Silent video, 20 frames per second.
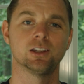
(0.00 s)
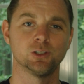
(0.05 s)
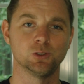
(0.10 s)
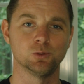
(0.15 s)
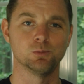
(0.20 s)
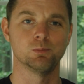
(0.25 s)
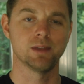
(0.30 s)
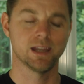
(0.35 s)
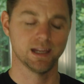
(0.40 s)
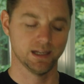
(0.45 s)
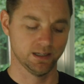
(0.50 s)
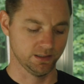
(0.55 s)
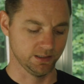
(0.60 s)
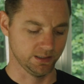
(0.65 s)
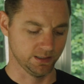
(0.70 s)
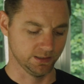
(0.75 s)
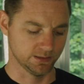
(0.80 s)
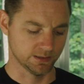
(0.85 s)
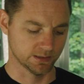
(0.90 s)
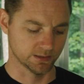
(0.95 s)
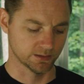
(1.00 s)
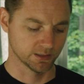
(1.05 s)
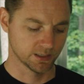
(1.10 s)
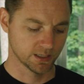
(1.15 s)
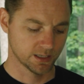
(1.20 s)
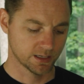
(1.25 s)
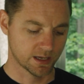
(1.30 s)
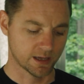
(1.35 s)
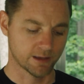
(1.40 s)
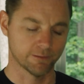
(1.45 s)
you may need to
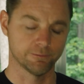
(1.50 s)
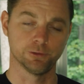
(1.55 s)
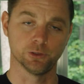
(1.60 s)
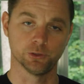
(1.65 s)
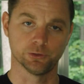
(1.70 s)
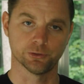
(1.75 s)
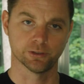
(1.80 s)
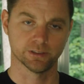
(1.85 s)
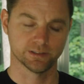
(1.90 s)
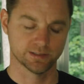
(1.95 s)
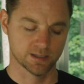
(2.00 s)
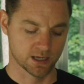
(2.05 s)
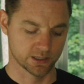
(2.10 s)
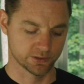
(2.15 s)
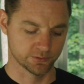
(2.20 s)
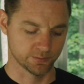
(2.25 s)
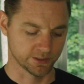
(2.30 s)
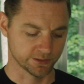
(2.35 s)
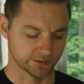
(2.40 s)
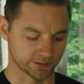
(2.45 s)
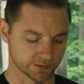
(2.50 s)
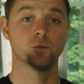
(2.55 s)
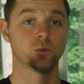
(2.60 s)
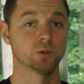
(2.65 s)
have future attachments.